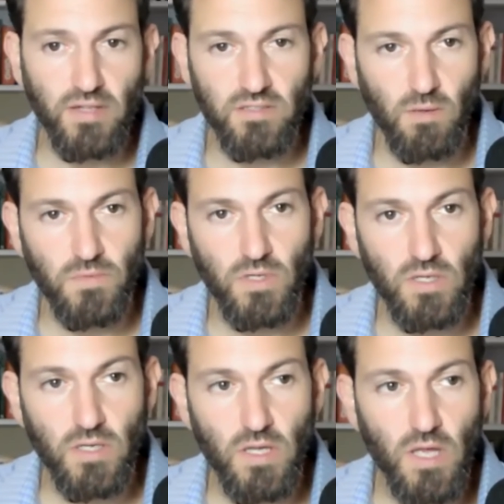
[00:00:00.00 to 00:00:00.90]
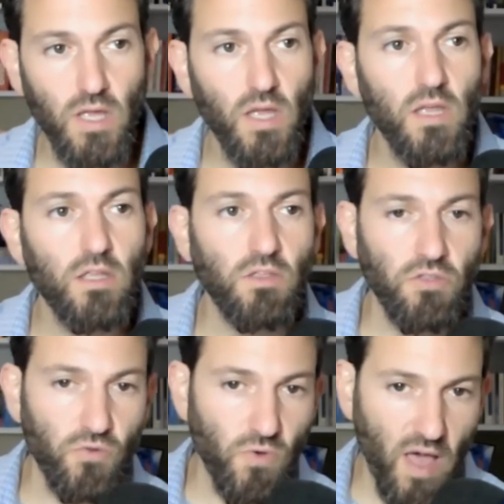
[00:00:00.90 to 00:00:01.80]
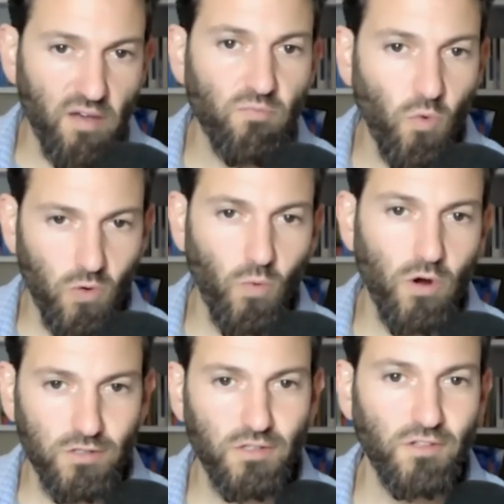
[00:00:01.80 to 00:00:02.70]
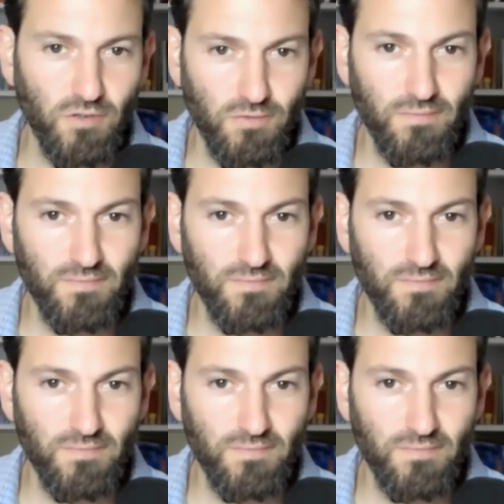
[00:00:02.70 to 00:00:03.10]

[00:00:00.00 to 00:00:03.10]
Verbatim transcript: something, you have more work to do.